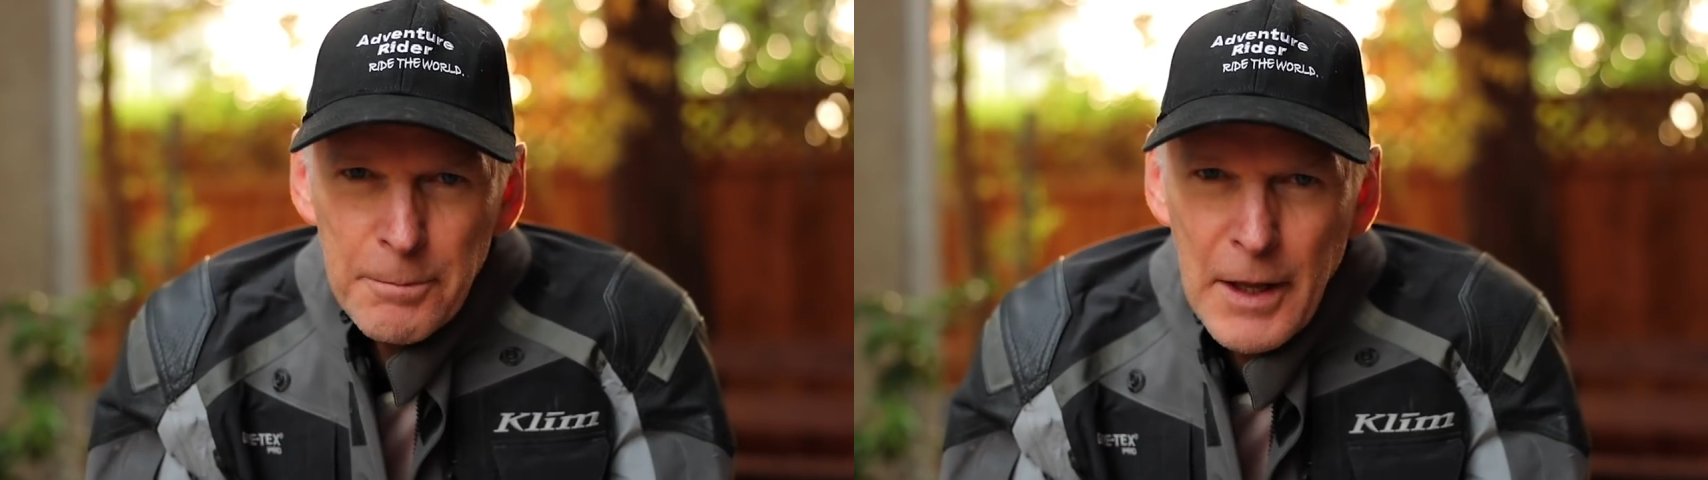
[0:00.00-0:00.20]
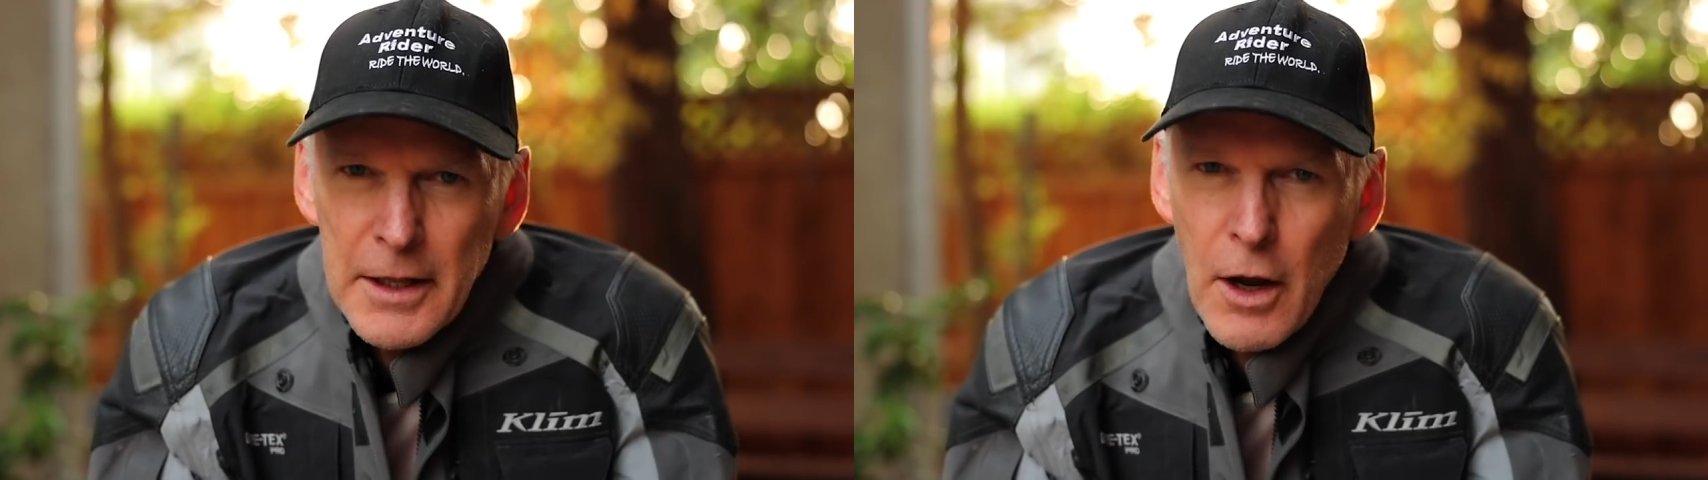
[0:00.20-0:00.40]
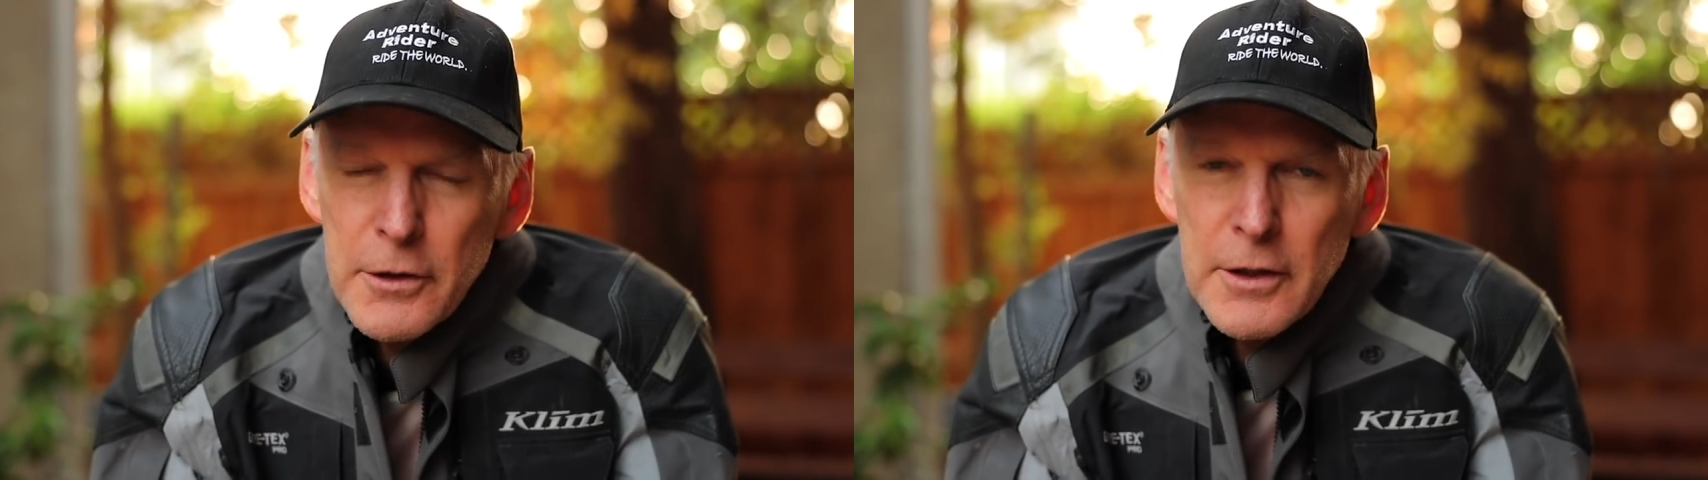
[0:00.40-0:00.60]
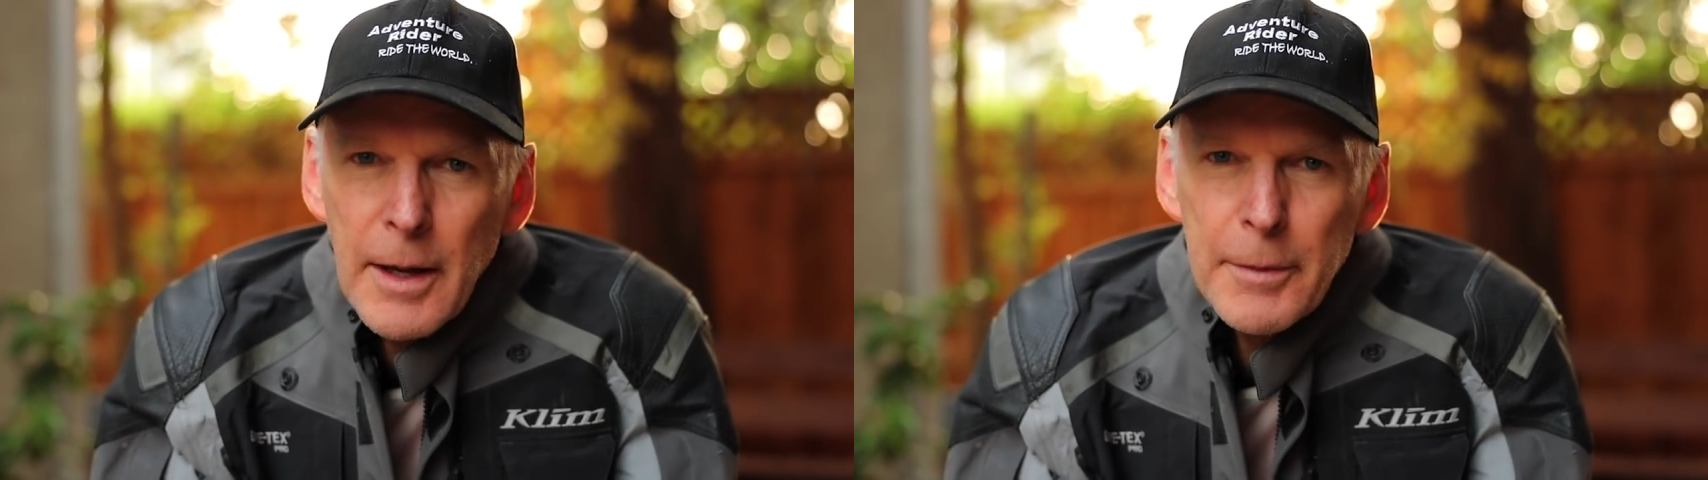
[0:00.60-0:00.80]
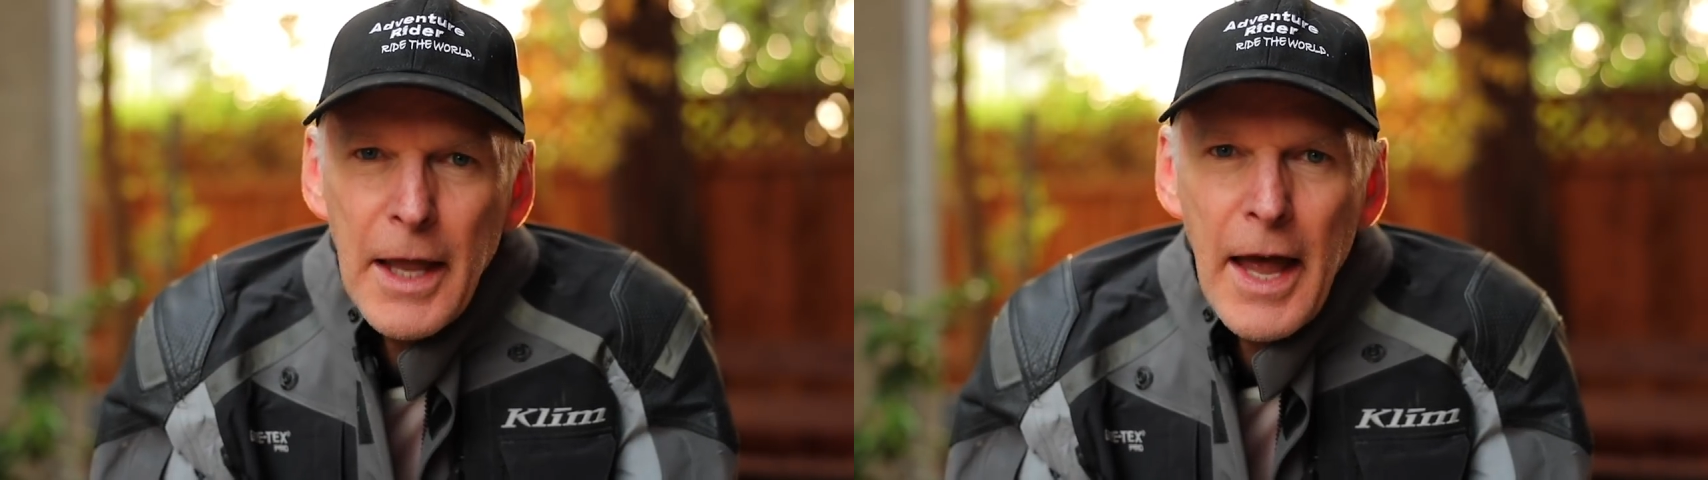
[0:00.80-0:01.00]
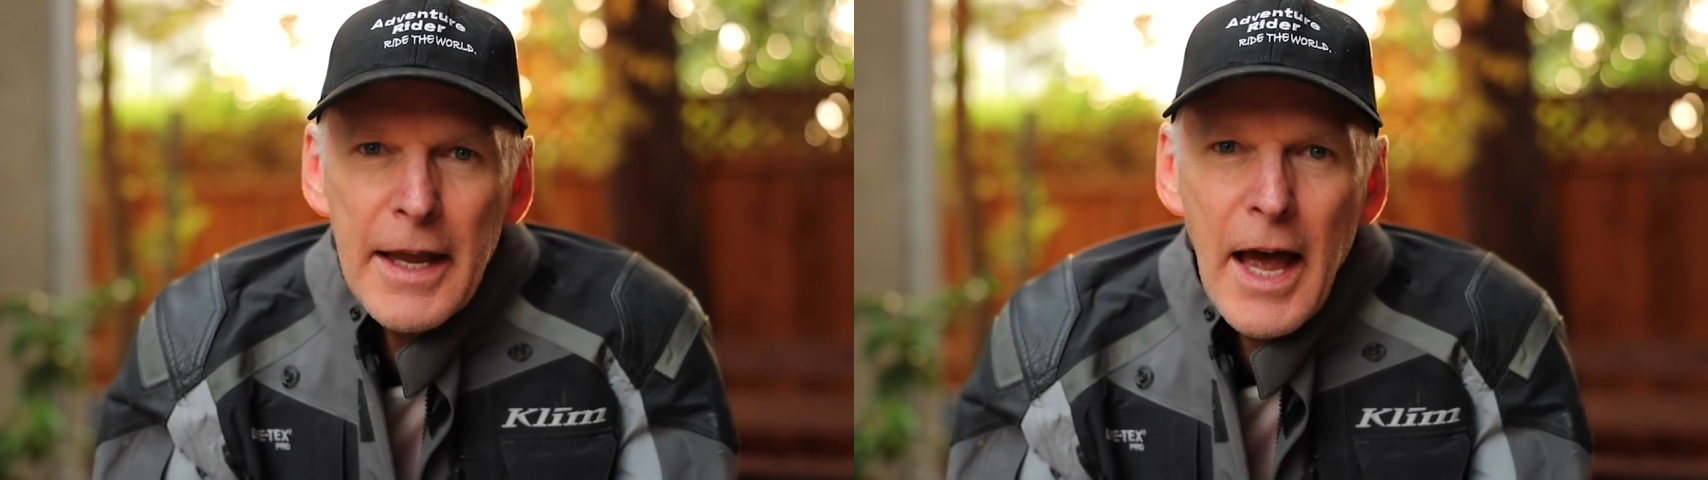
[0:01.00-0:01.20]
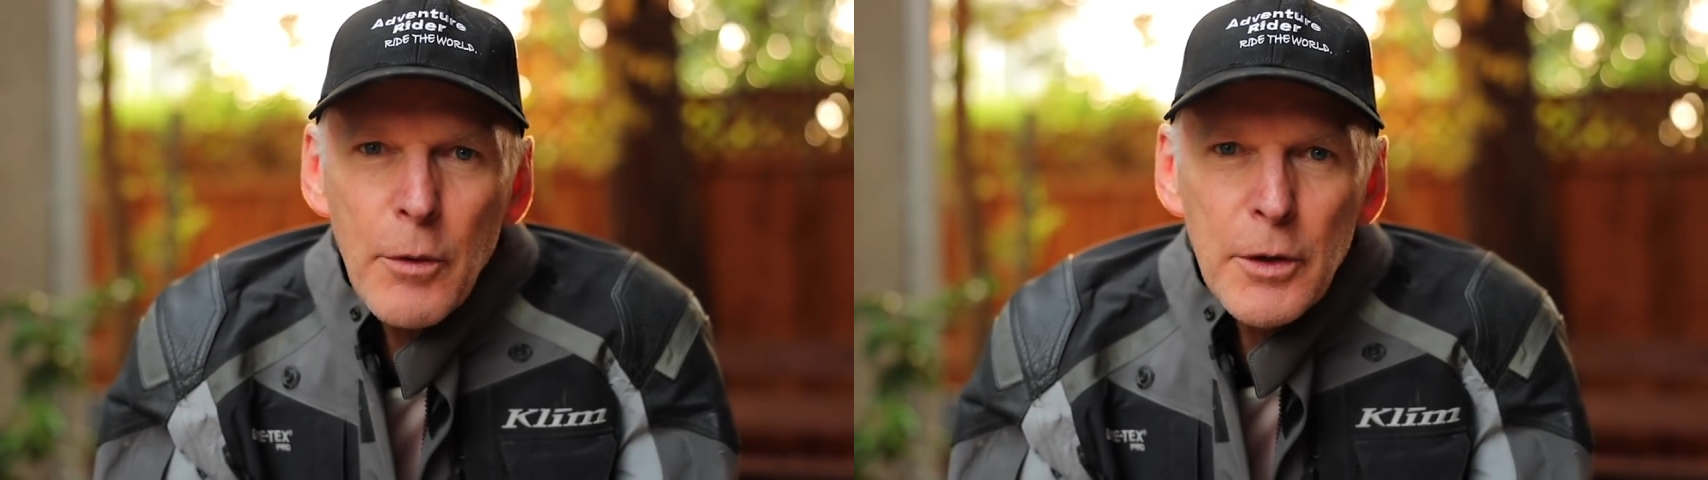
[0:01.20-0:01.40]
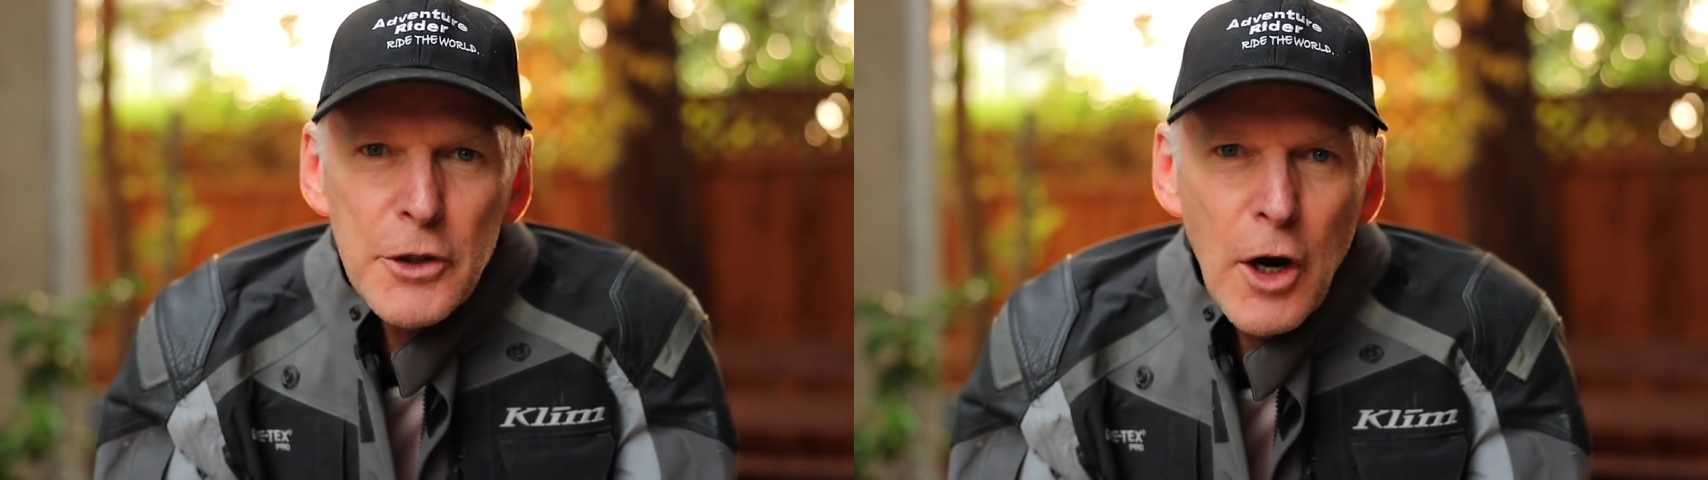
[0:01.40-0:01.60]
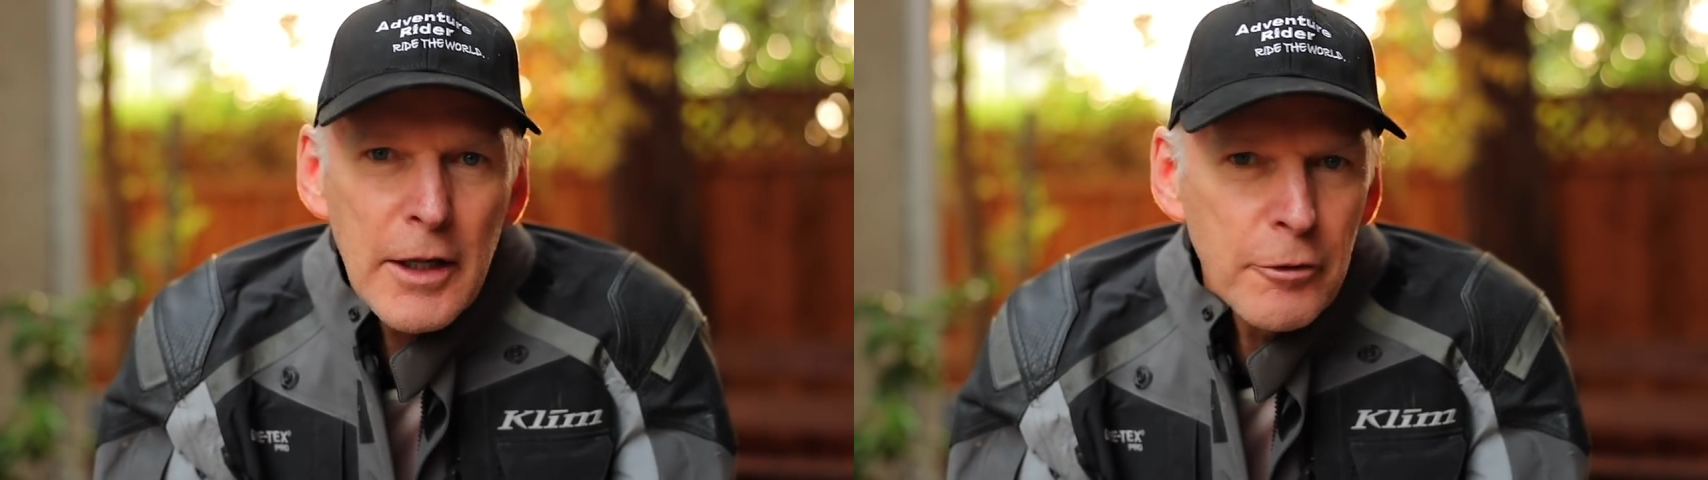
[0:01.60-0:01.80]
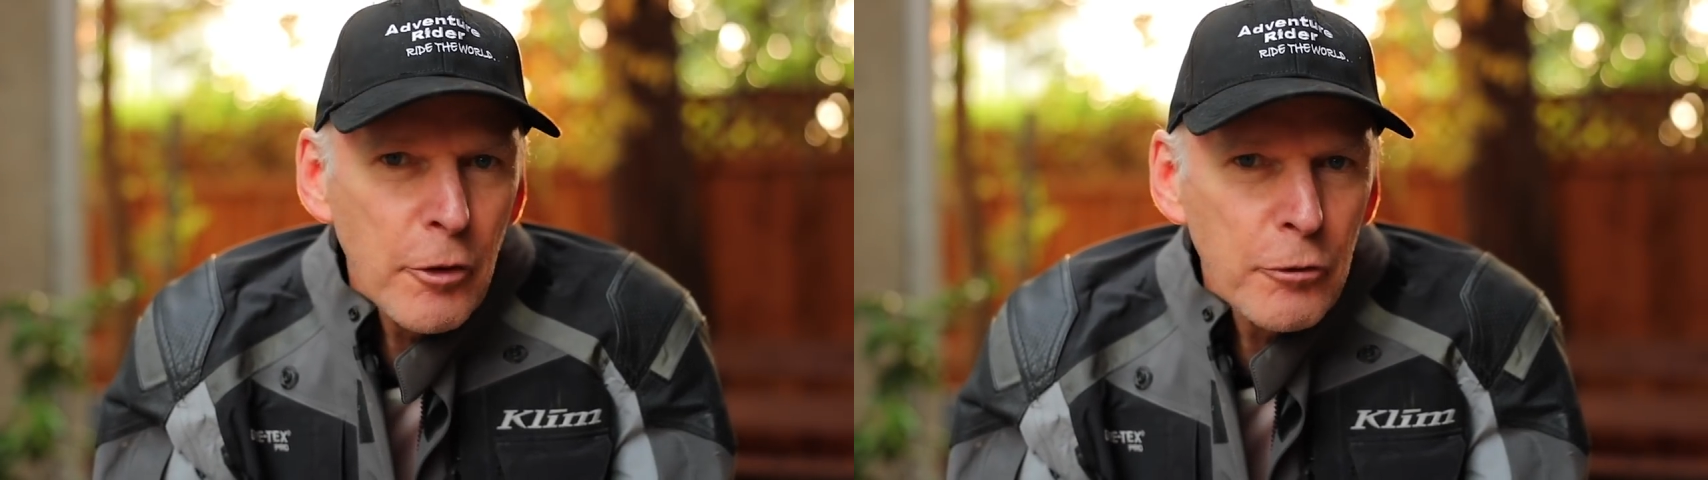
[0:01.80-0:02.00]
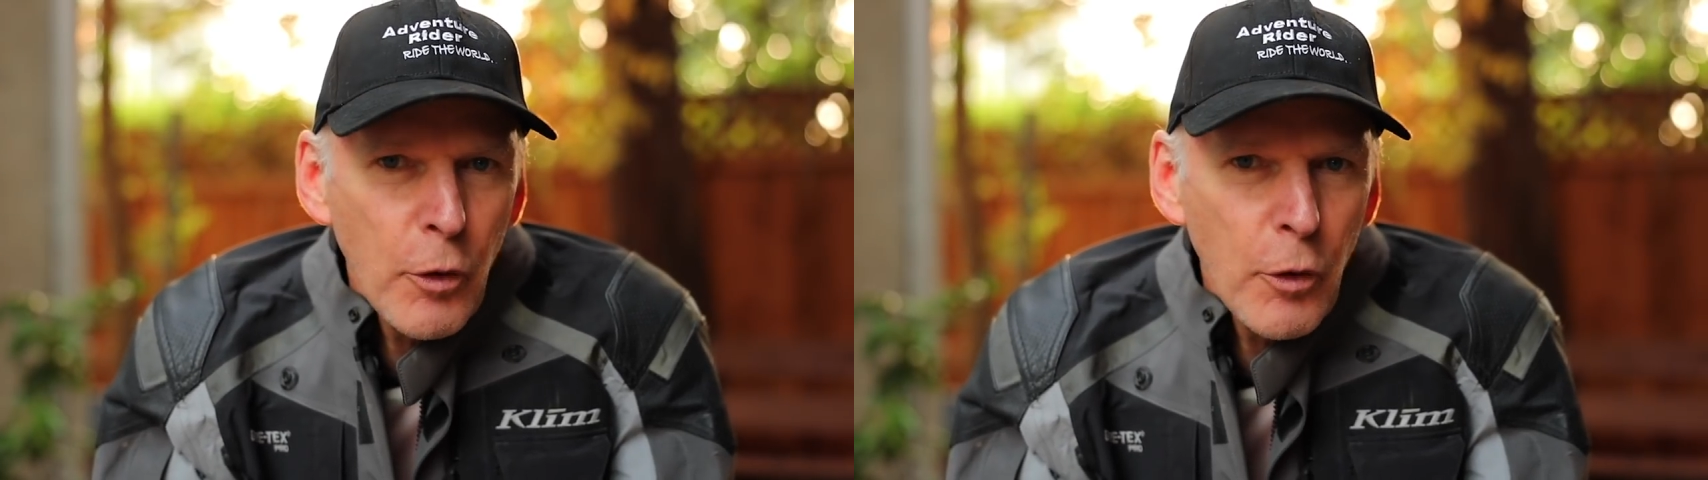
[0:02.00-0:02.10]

And they also let me hang out with Charley for